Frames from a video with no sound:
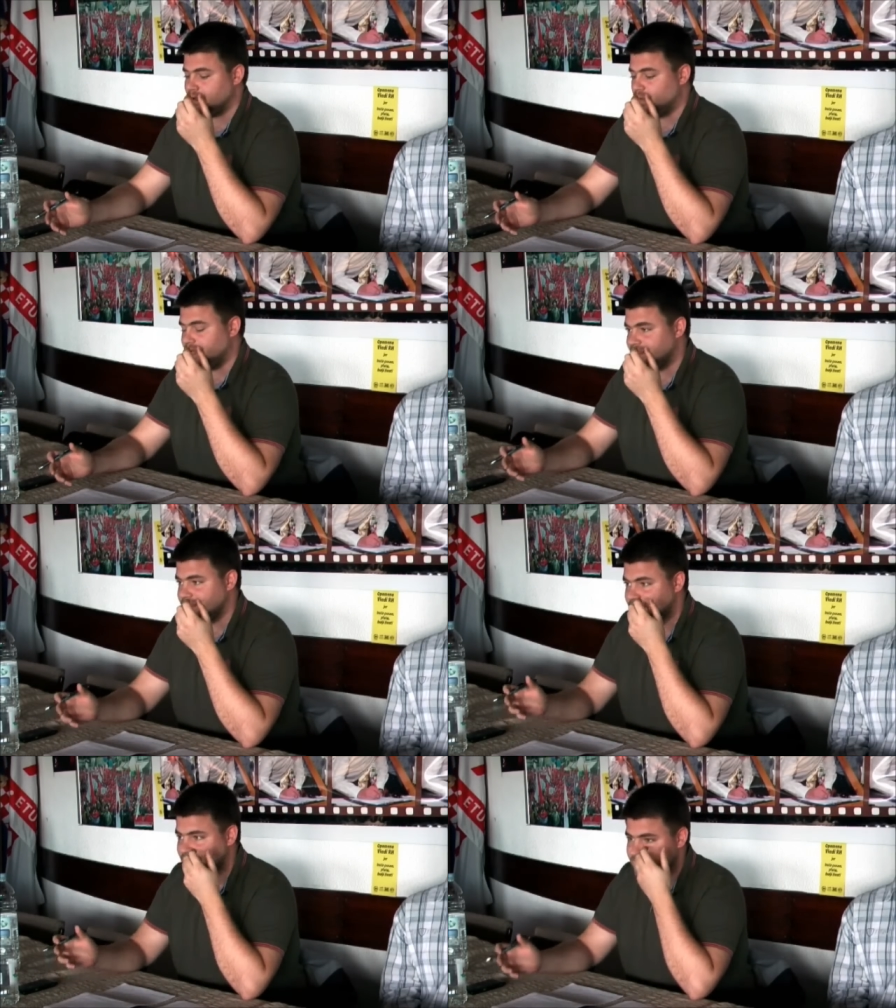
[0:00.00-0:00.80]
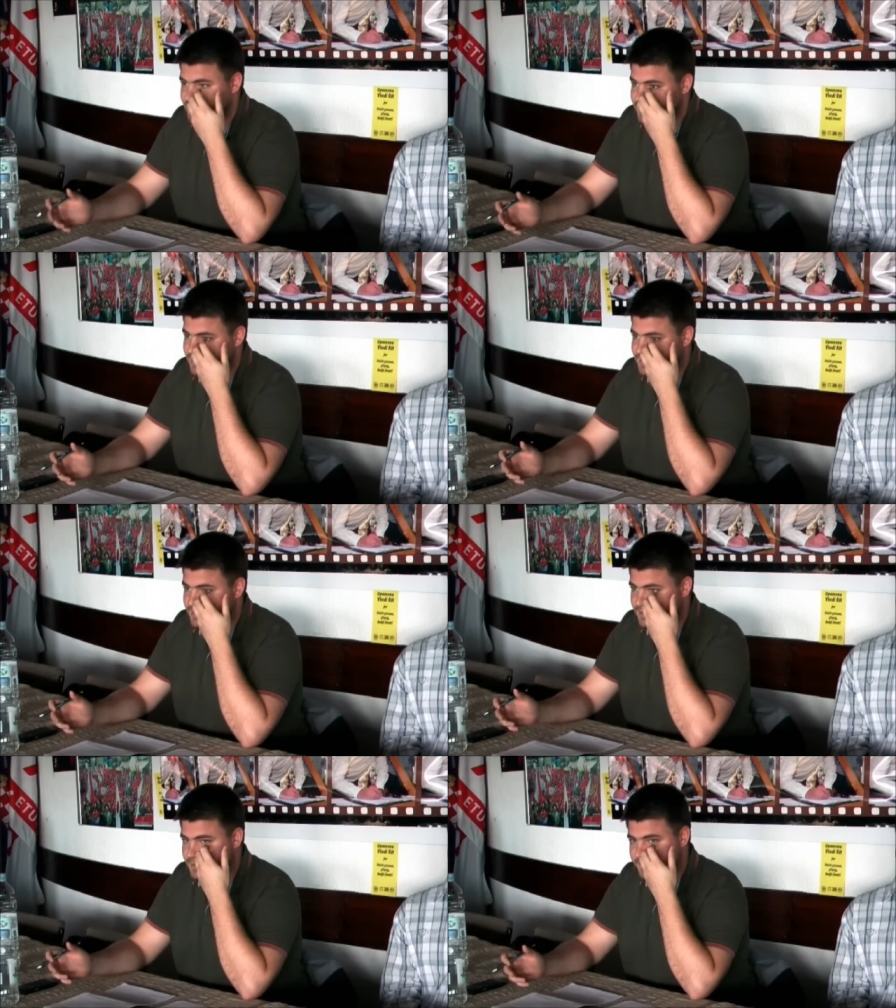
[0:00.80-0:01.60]
when the, the,
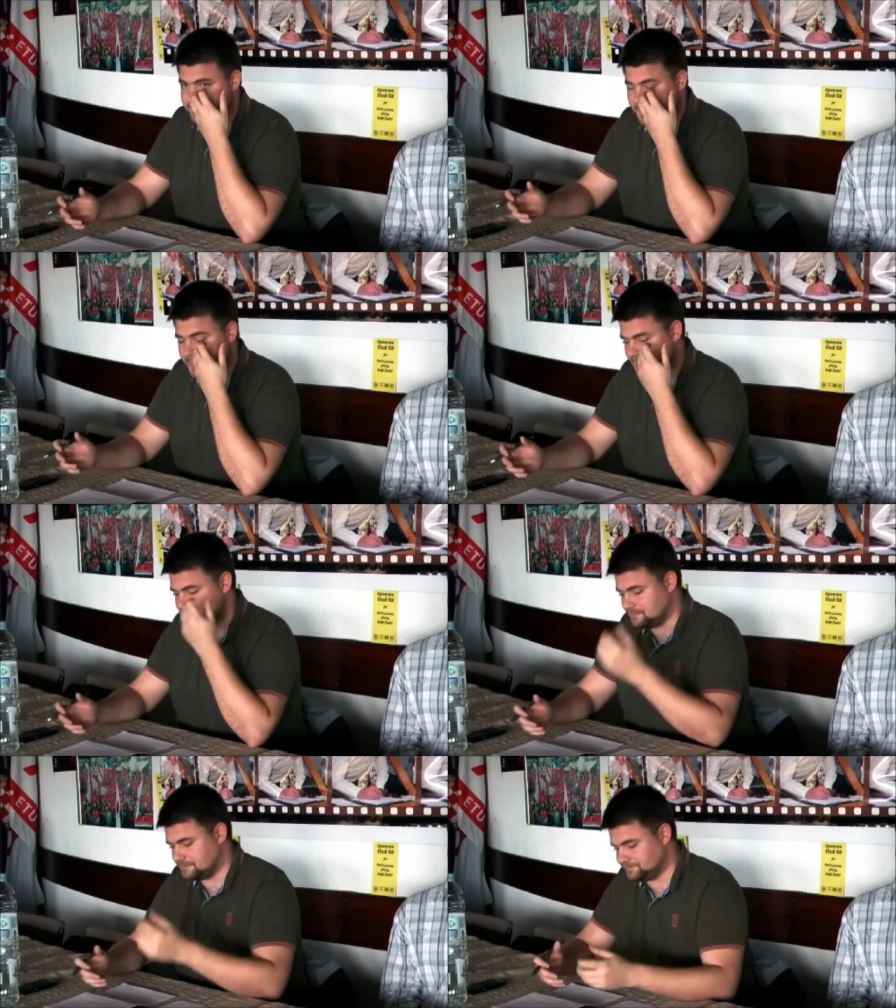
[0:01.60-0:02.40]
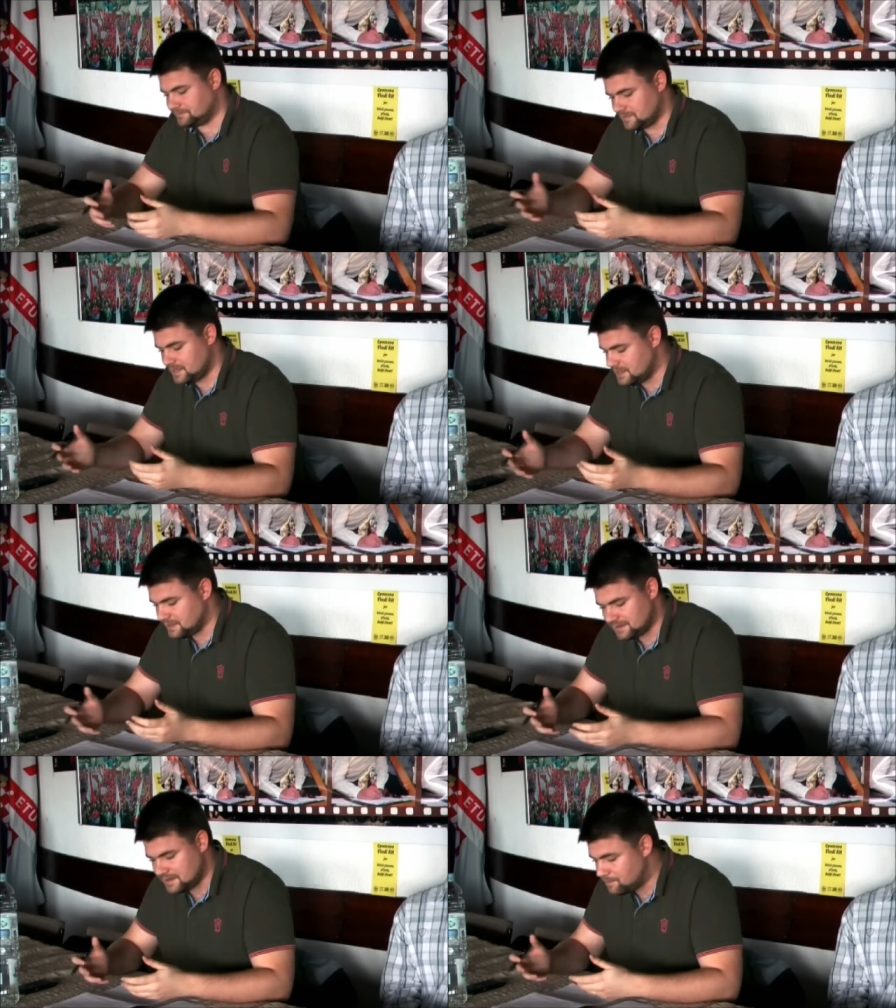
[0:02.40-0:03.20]
uh,
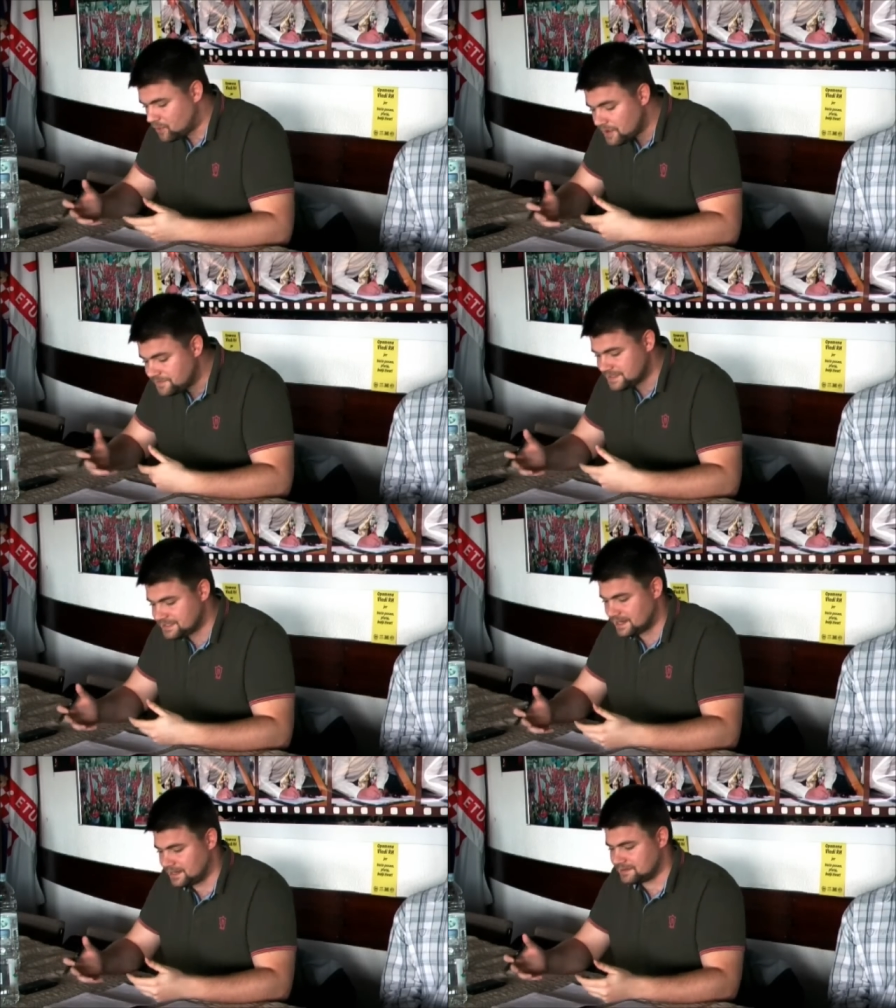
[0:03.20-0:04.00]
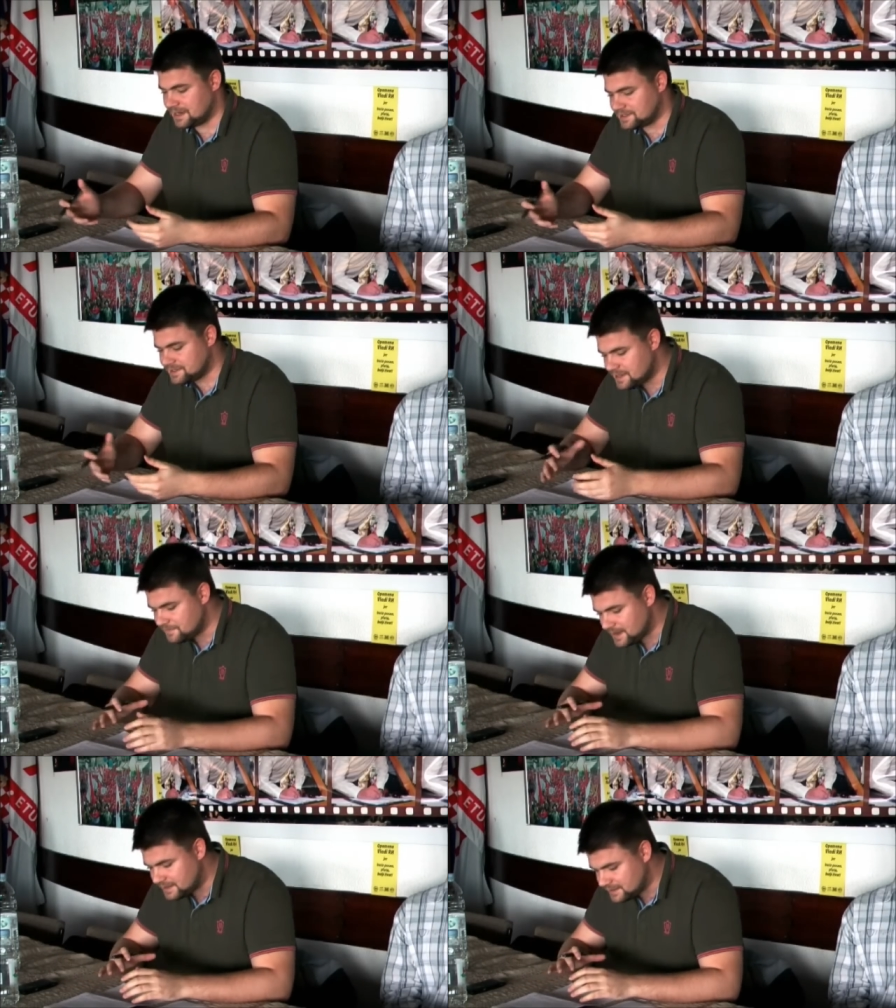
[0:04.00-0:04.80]
the, the profits are, are still
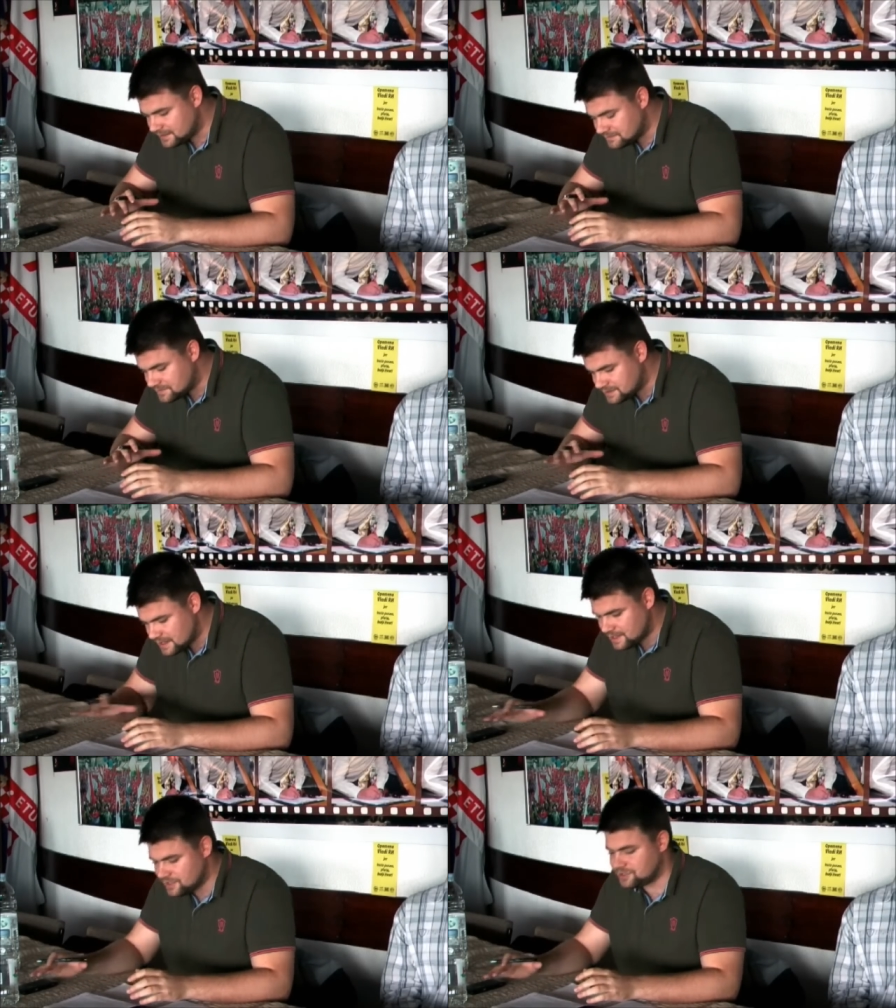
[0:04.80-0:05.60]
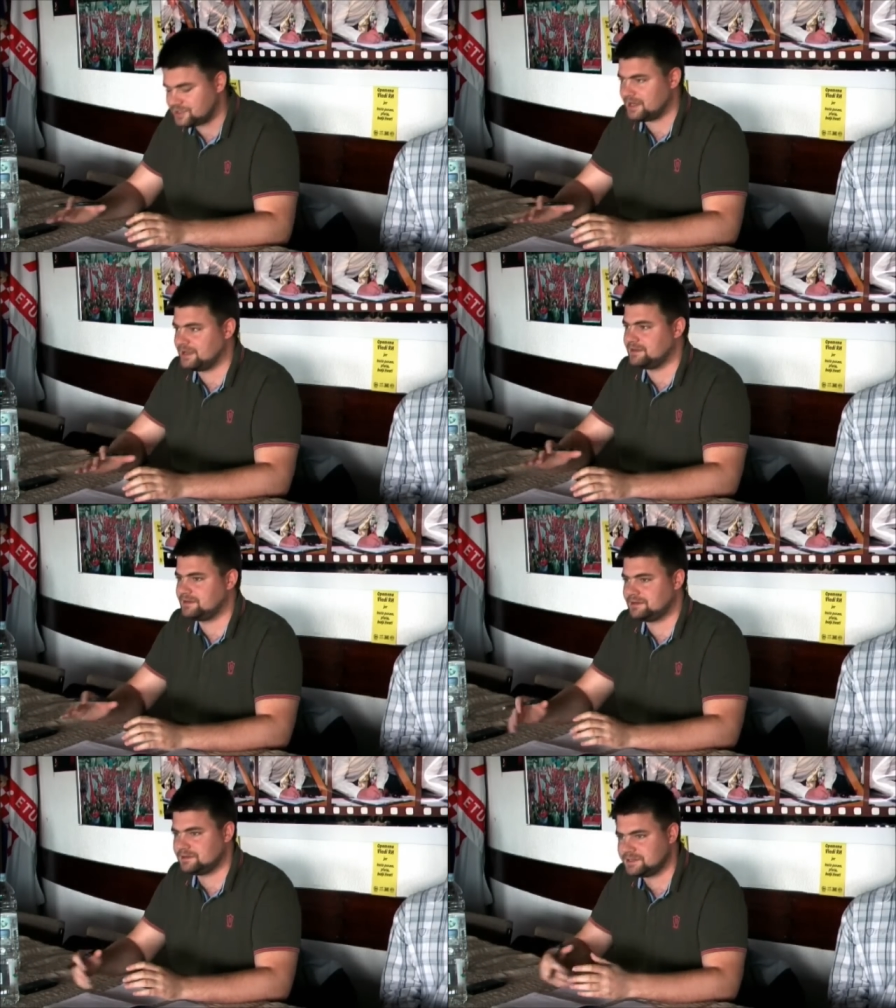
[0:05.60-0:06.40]
very sluggish and
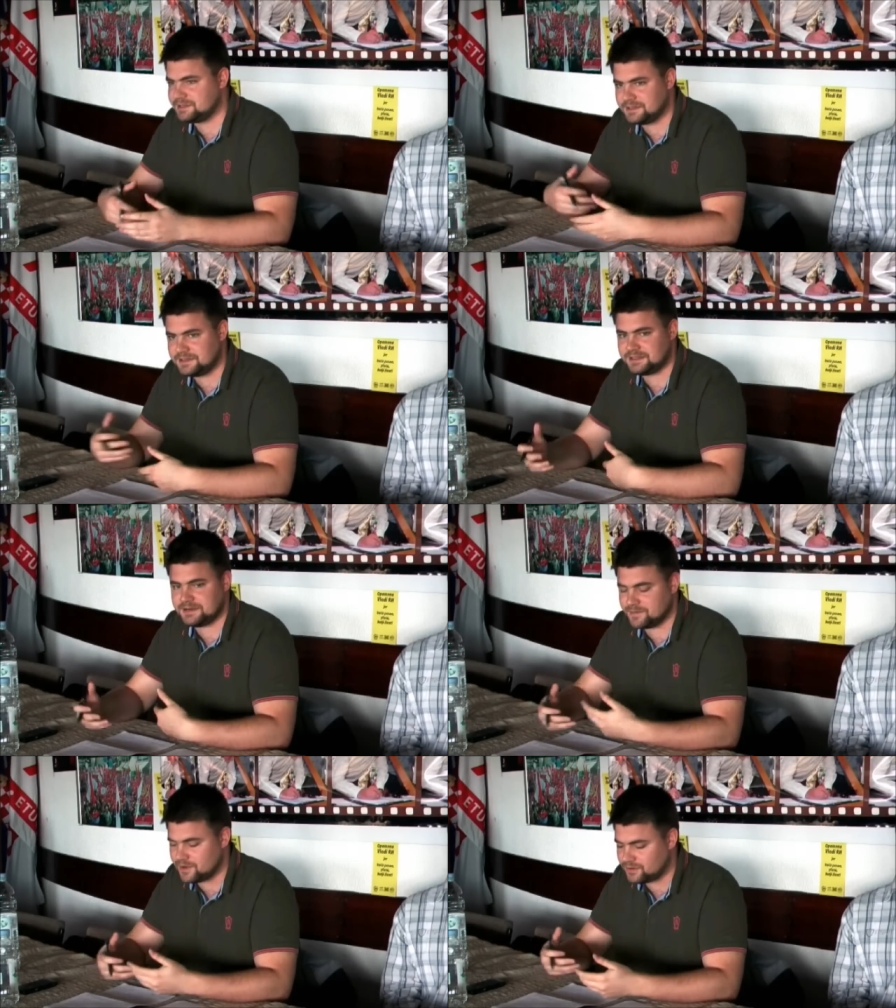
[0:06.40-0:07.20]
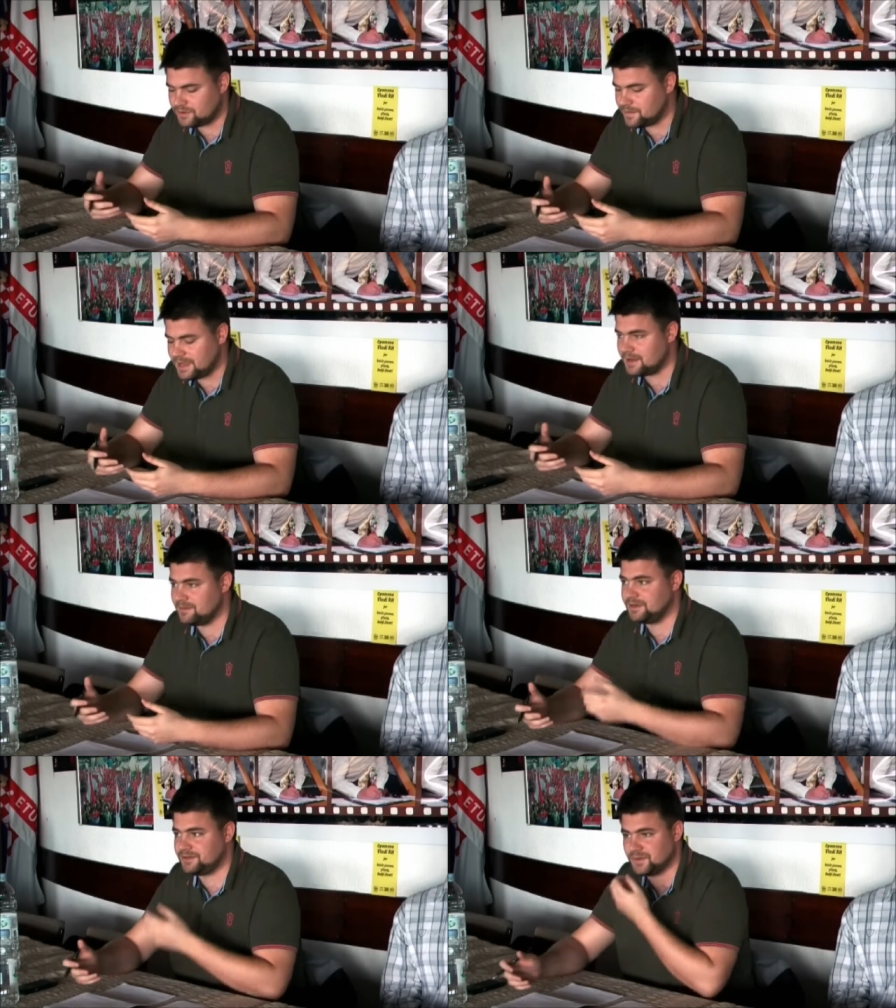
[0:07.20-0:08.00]
seem not to be
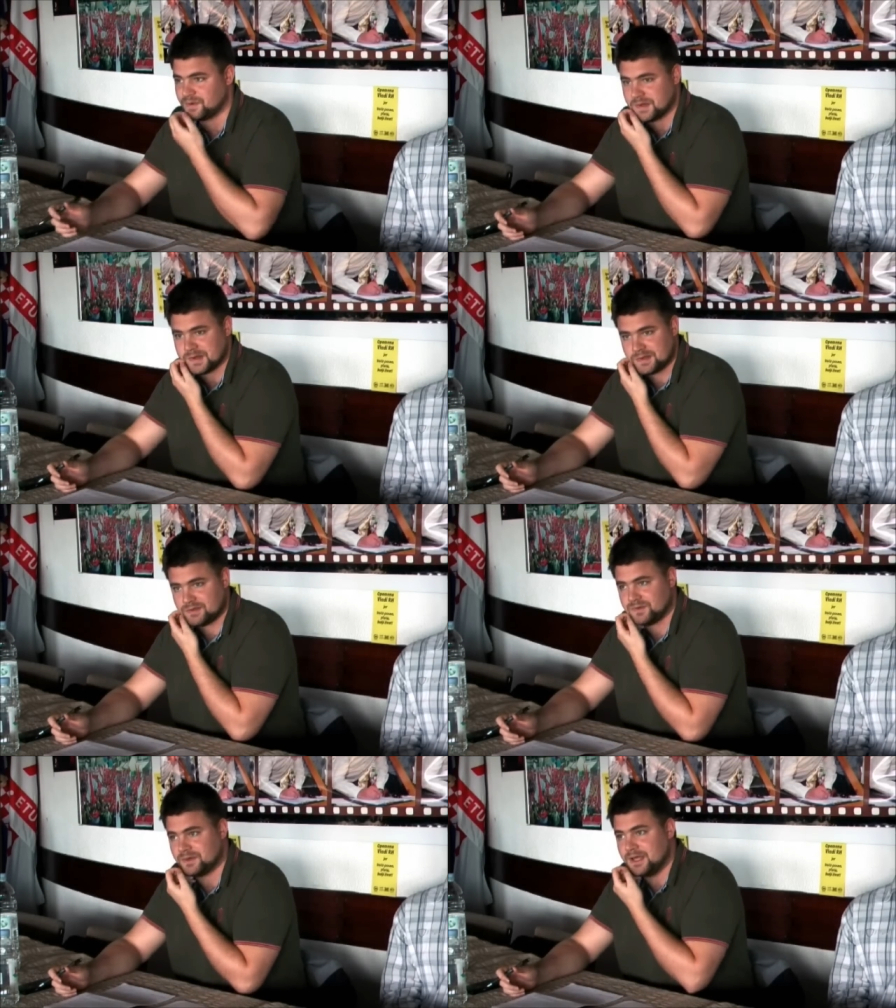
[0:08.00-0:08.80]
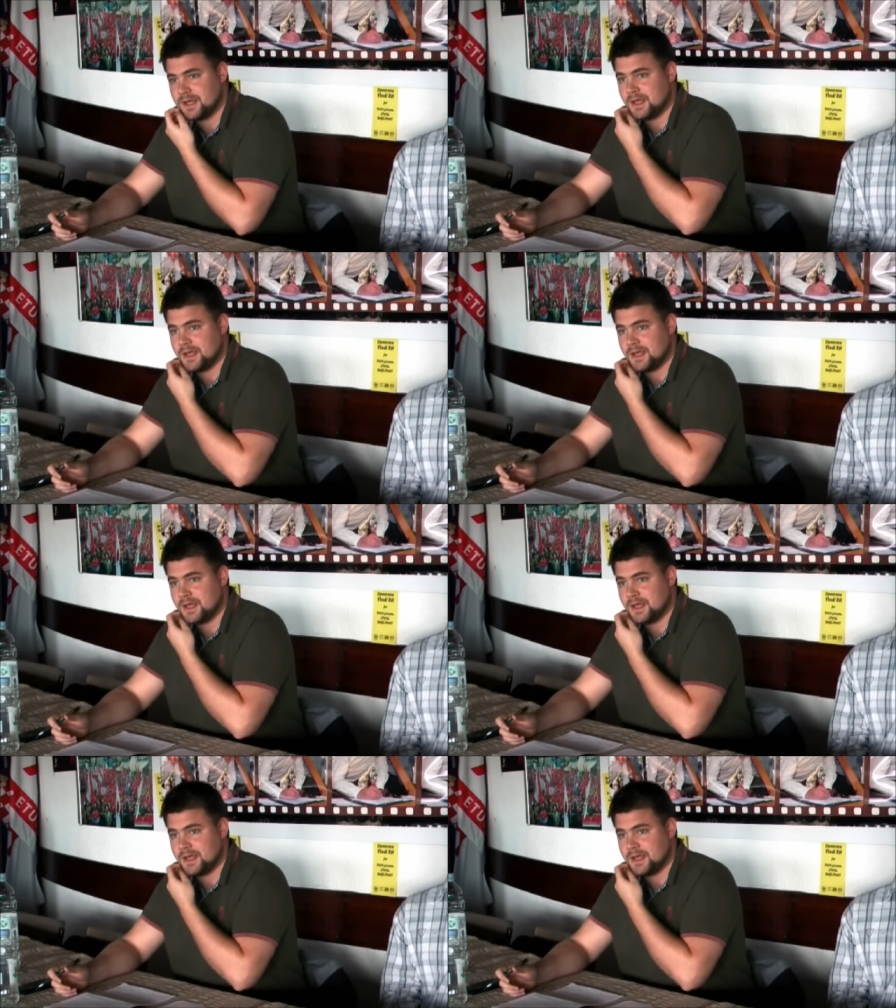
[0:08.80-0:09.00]
able to uh, to